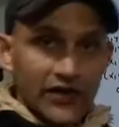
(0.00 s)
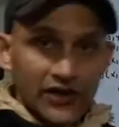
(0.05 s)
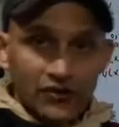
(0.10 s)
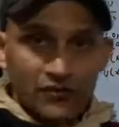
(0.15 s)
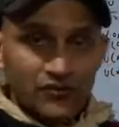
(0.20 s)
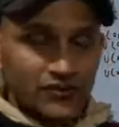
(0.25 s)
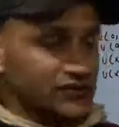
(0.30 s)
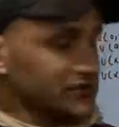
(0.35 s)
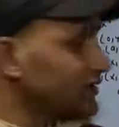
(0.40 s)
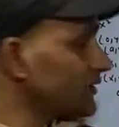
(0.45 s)

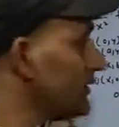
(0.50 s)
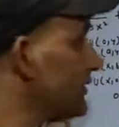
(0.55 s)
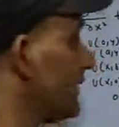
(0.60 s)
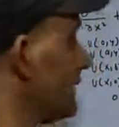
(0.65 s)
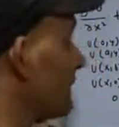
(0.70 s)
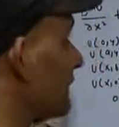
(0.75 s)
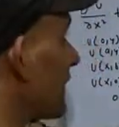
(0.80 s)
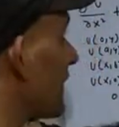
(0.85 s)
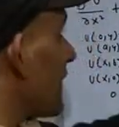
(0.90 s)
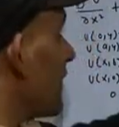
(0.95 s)
equation.
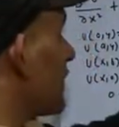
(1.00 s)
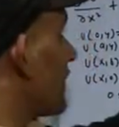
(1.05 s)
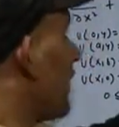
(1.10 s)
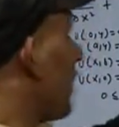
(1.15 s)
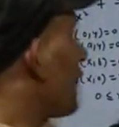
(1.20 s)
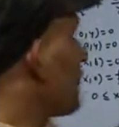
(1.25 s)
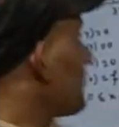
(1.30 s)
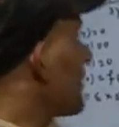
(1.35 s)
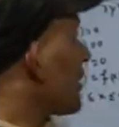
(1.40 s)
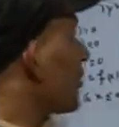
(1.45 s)

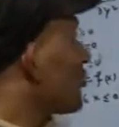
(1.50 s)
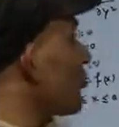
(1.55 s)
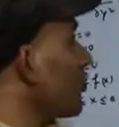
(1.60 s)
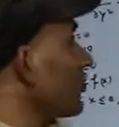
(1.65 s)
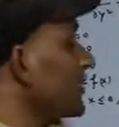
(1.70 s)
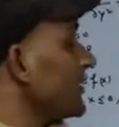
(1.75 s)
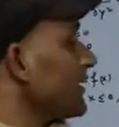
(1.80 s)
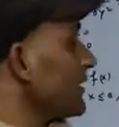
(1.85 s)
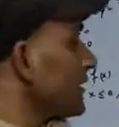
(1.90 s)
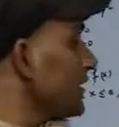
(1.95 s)
Now we are
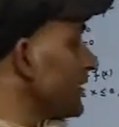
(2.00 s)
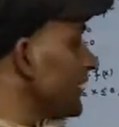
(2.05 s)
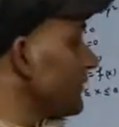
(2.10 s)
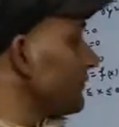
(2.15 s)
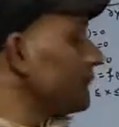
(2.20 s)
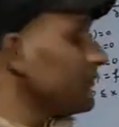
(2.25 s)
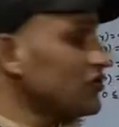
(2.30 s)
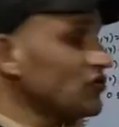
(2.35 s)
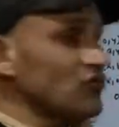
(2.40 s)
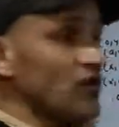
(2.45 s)
talking
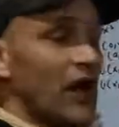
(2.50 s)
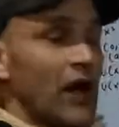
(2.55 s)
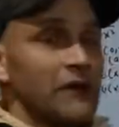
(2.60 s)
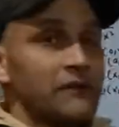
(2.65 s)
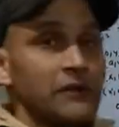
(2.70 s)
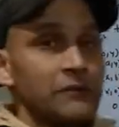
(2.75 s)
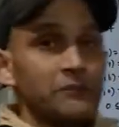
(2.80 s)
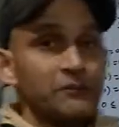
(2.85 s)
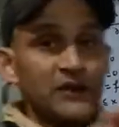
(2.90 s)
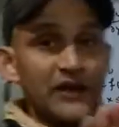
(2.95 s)
if you have
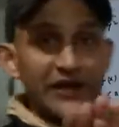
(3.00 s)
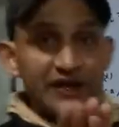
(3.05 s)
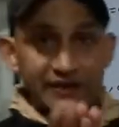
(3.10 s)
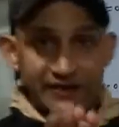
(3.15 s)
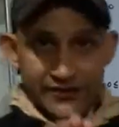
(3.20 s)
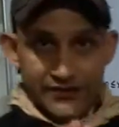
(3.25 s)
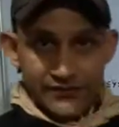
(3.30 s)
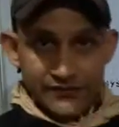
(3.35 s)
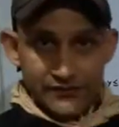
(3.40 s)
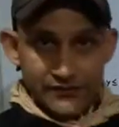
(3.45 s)
a
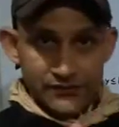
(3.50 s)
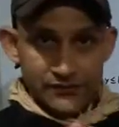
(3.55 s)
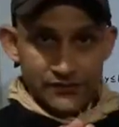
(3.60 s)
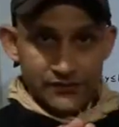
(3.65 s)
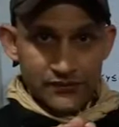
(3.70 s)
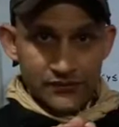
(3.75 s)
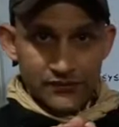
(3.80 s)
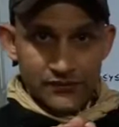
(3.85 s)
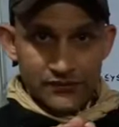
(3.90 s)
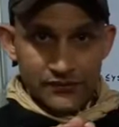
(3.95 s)
plate.
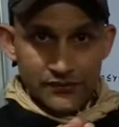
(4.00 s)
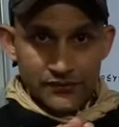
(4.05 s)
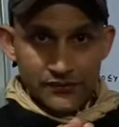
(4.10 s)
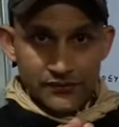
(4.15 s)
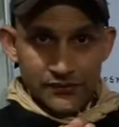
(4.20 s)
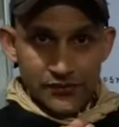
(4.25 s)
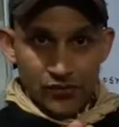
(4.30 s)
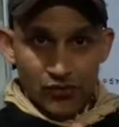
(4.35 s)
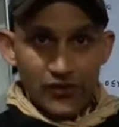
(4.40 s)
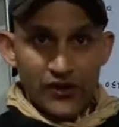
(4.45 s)

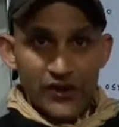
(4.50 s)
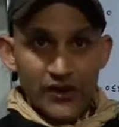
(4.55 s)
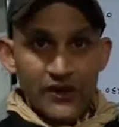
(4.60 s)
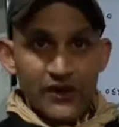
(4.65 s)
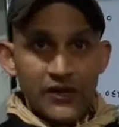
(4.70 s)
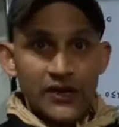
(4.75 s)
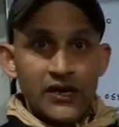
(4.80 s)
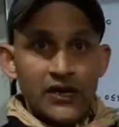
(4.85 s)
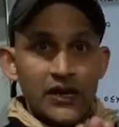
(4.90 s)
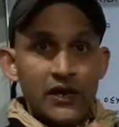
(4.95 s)

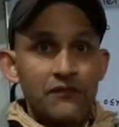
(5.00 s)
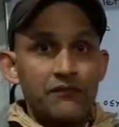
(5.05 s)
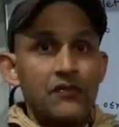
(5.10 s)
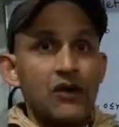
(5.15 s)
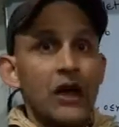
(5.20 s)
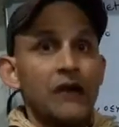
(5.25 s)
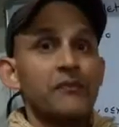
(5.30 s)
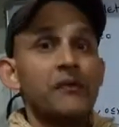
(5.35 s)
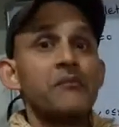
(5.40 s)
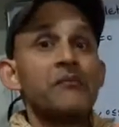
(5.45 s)
Okay, if you
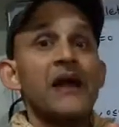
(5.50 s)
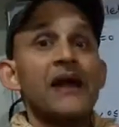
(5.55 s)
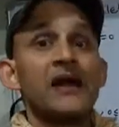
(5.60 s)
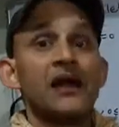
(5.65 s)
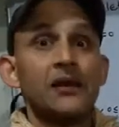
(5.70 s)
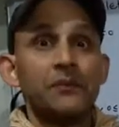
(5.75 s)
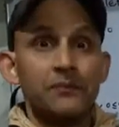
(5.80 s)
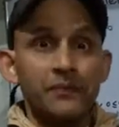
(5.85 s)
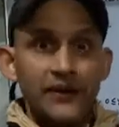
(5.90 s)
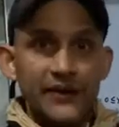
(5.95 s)
have a
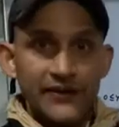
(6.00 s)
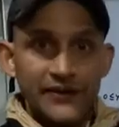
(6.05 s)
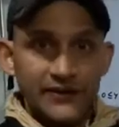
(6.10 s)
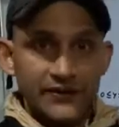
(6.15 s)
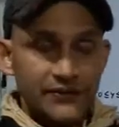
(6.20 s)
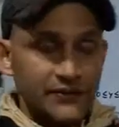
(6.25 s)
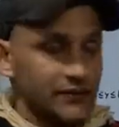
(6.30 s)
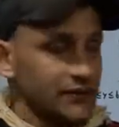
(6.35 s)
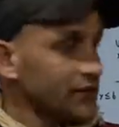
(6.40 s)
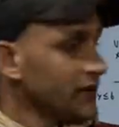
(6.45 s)
metal plate
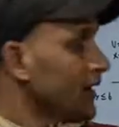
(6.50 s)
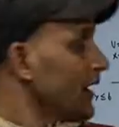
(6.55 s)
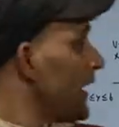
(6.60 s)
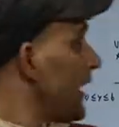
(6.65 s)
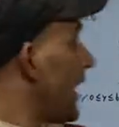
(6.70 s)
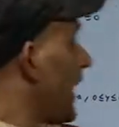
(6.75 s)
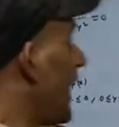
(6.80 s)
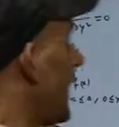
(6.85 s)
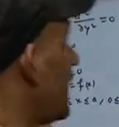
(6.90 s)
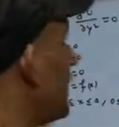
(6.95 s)

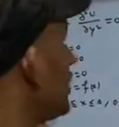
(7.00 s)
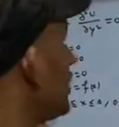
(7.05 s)
and